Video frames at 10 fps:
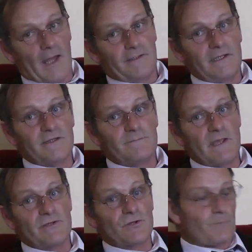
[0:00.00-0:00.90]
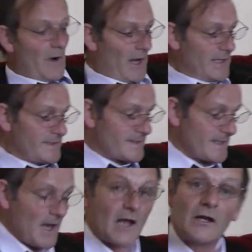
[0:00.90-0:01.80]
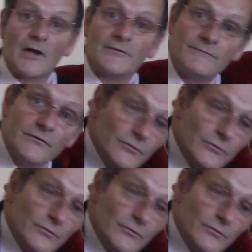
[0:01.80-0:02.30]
And this may surprise a lot